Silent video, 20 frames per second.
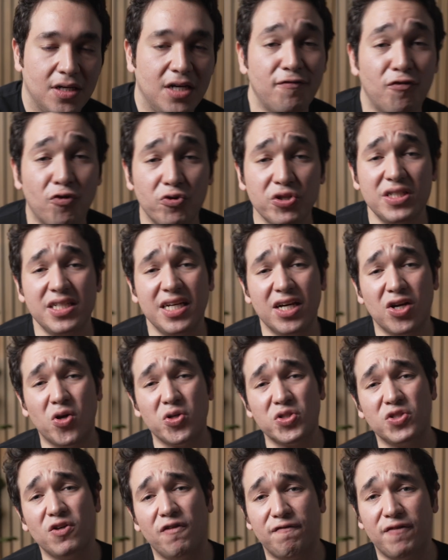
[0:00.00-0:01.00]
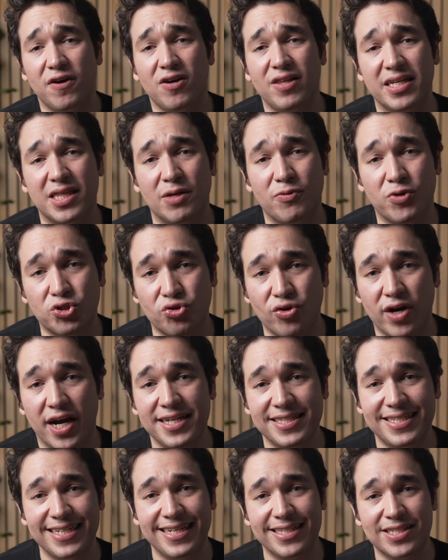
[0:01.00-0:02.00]
Unfortunately, it also felt like they were
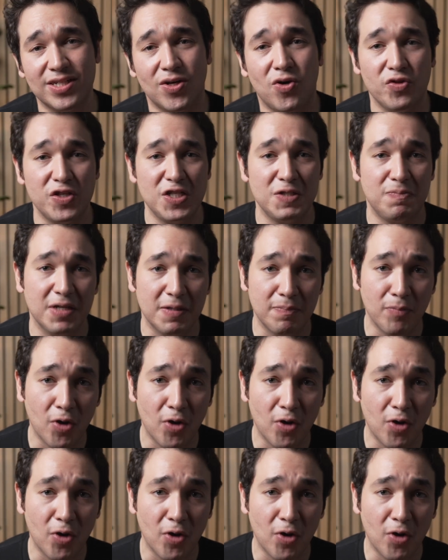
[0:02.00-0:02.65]
trying to get to all these big